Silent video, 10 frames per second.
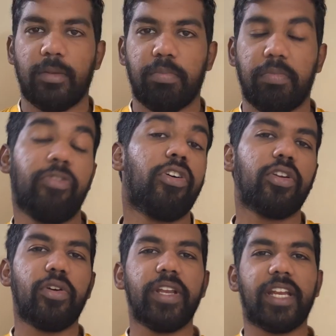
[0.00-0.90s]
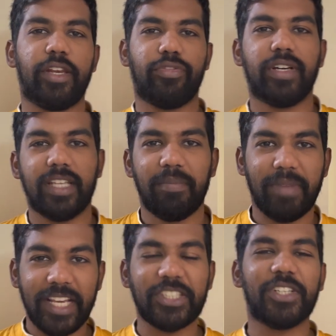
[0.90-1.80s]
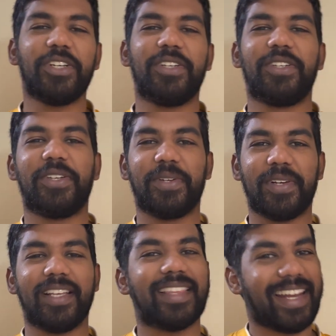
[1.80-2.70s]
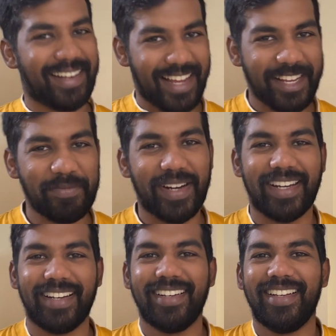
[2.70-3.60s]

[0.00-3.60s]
Before going any further, make sure to click that like button